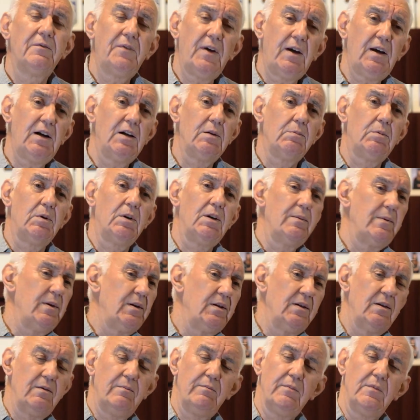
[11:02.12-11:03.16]
available. I
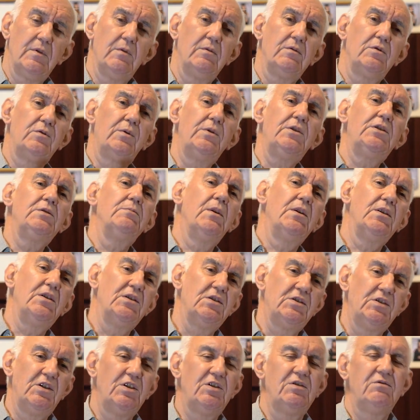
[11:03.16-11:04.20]
mean, the, the 20
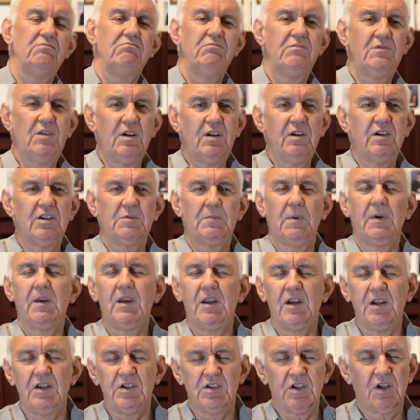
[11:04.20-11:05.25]
metres is generally
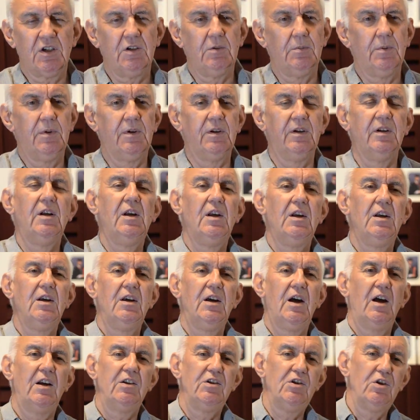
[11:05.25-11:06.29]
speaking, it's open
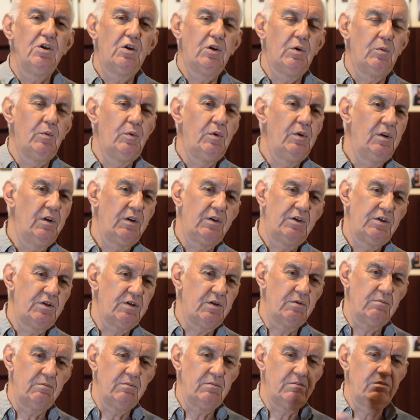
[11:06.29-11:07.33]
and you can work
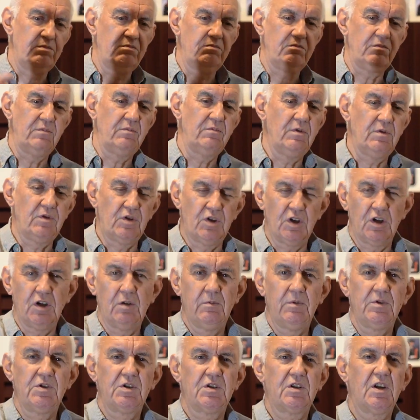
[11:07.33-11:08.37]
some
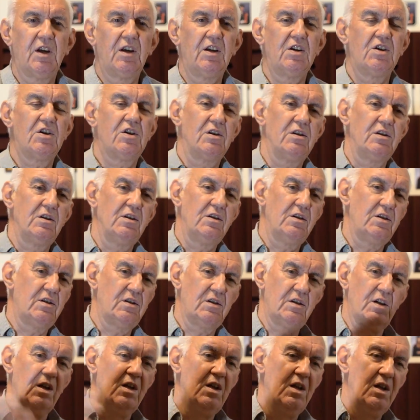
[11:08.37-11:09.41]
German
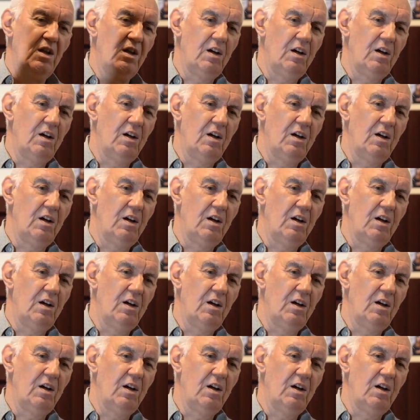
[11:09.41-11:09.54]
stations,